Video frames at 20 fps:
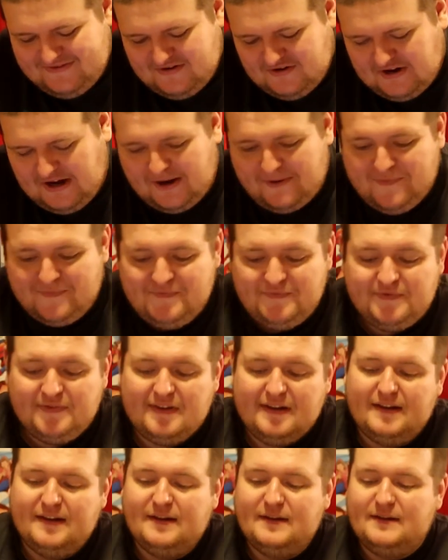Okay.
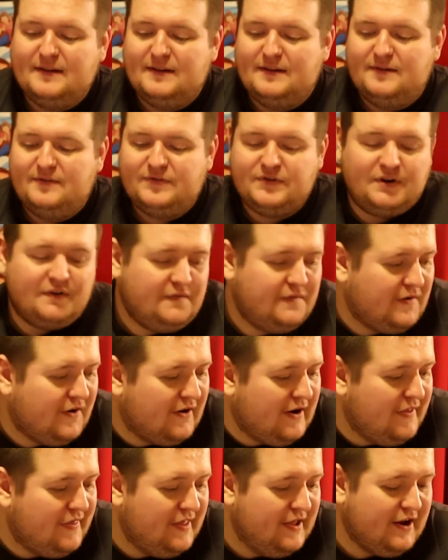So far,
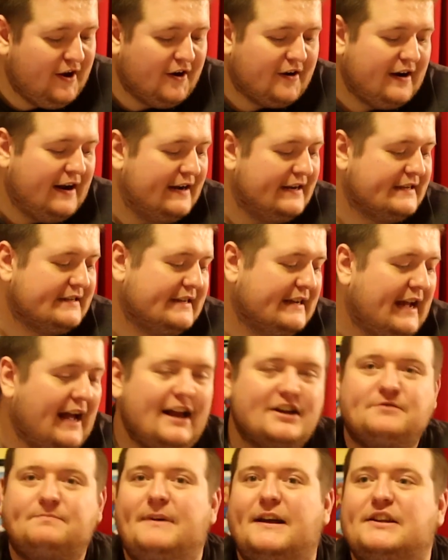I think our honest to
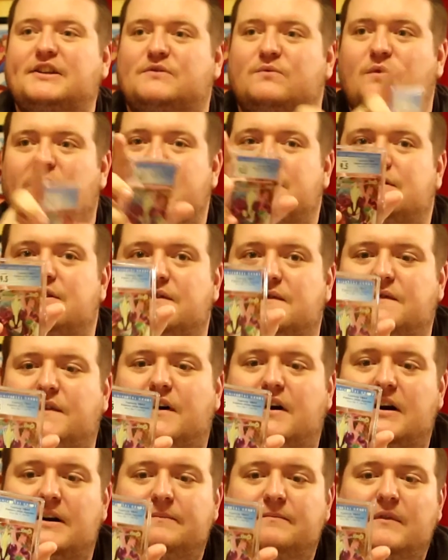gosh best one so
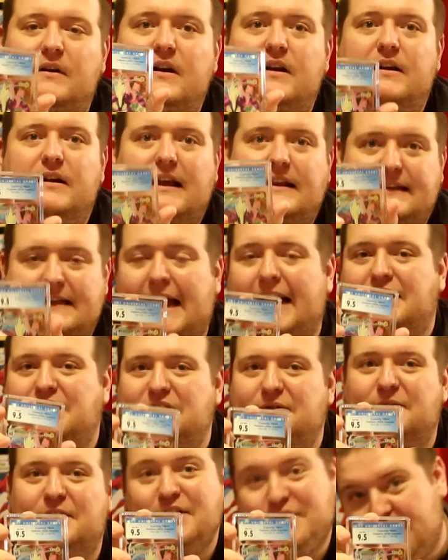far. It's actually
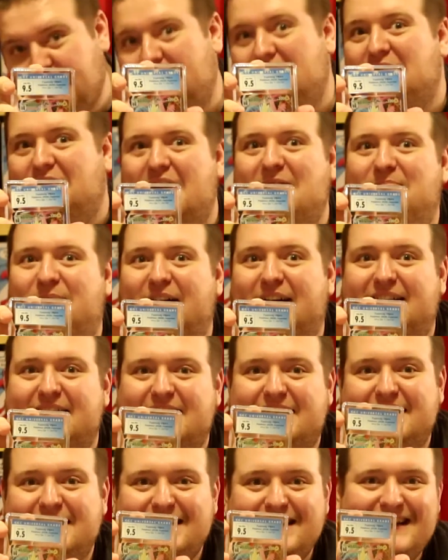worth
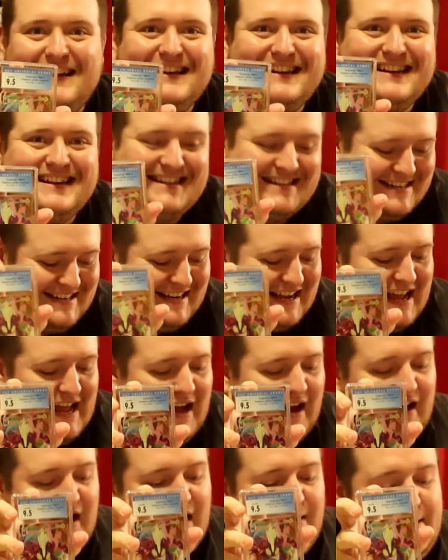$25.
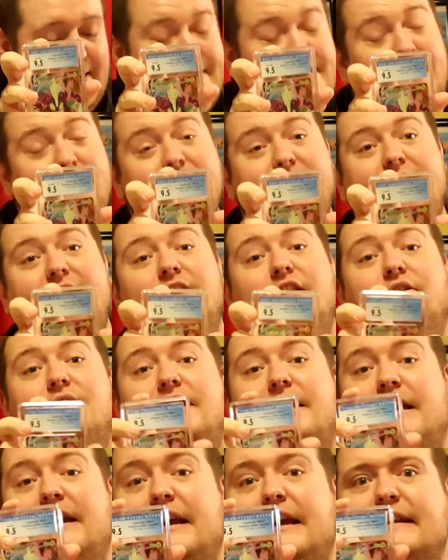And then the
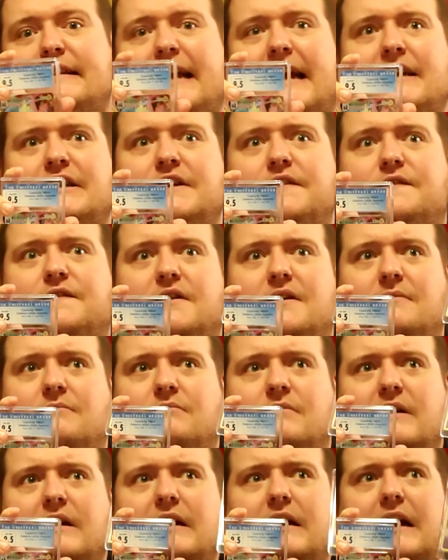Nidoking is actually from
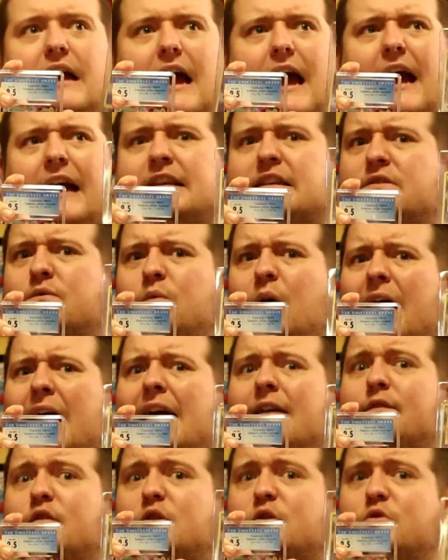X and Y
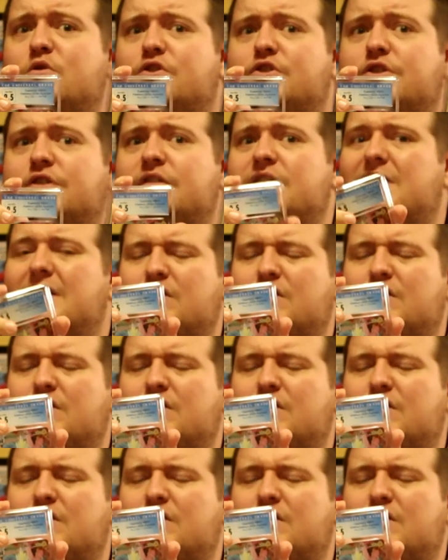Evolutions.